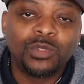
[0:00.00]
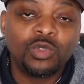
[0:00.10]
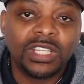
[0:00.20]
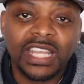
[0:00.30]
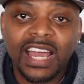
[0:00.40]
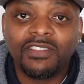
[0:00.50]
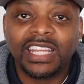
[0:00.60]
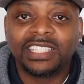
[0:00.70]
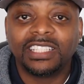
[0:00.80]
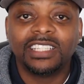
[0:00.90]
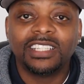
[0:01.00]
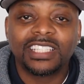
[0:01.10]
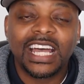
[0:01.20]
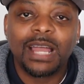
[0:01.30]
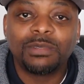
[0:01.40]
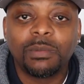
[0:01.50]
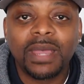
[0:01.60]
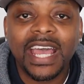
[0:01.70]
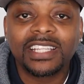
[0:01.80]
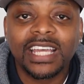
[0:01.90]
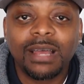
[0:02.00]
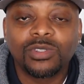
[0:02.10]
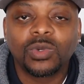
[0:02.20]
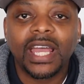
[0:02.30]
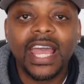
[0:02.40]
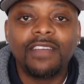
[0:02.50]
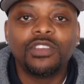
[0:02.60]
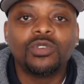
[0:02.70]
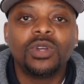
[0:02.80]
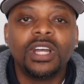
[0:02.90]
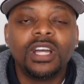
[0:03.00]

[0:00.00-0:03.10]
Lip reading: you can navigate the good times, the bad times, or what have you,